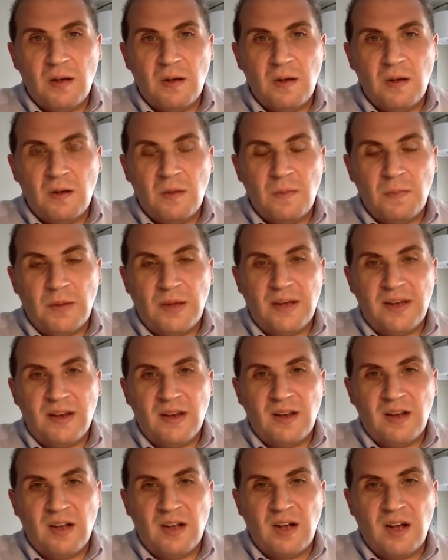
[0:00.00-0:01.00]
But
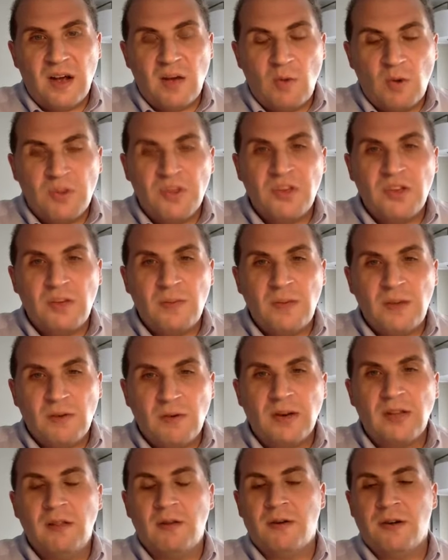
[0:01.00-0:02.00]
I want this to be a
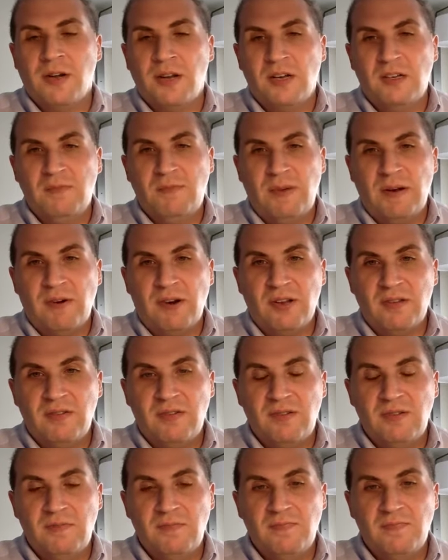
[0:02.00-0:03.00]
great learning
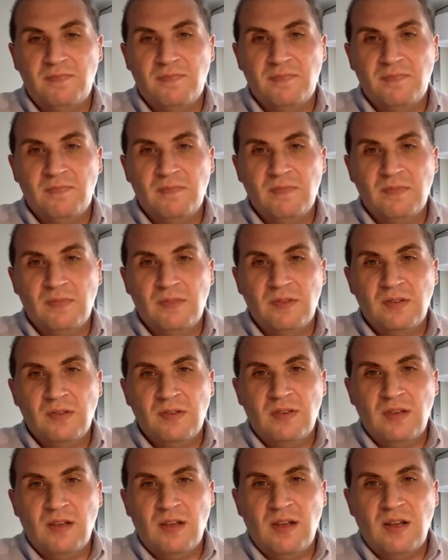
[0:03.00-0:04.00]
experience.
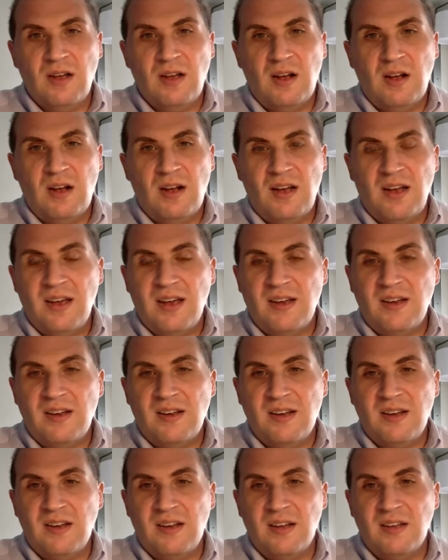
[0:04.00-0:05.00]
And
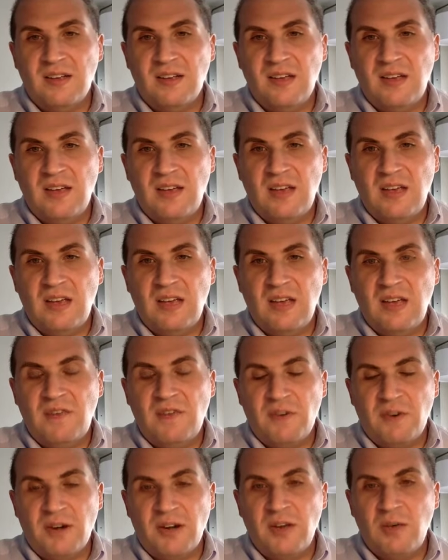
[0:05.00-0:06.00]
if there
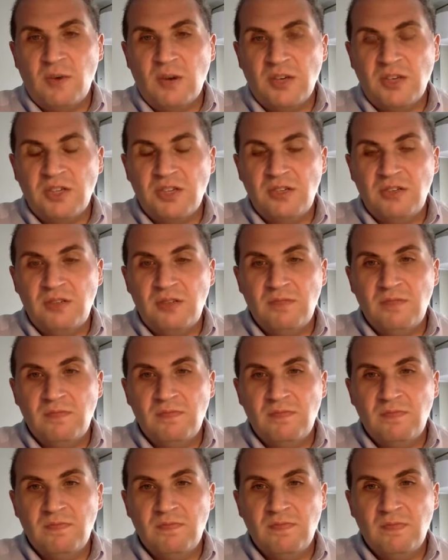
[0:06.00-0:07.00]
are any questions,
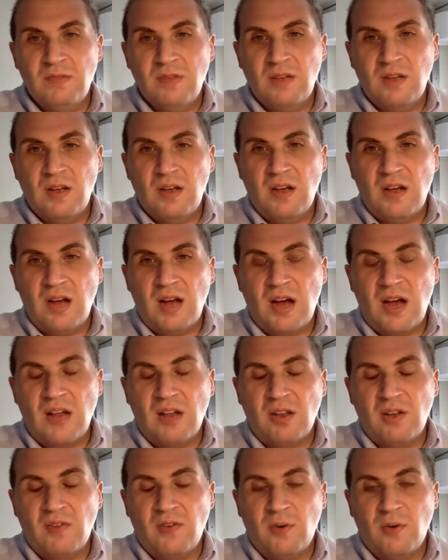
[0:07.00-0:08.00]
I
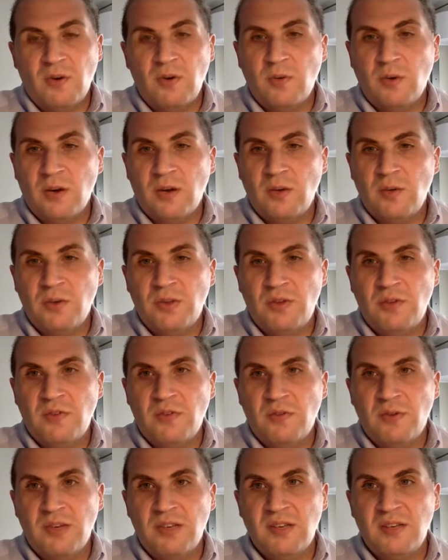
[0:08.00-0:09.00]
look forward to working with you for the
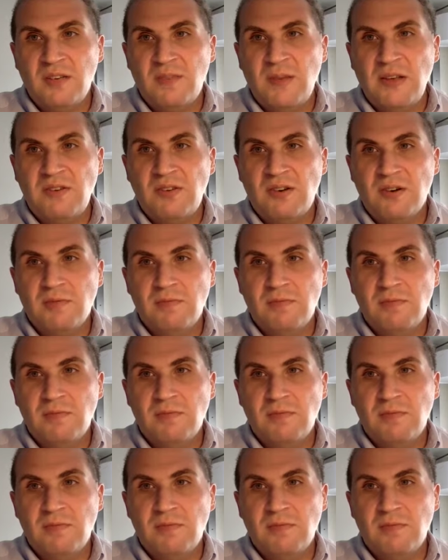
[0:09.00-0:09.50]
rest of the semester.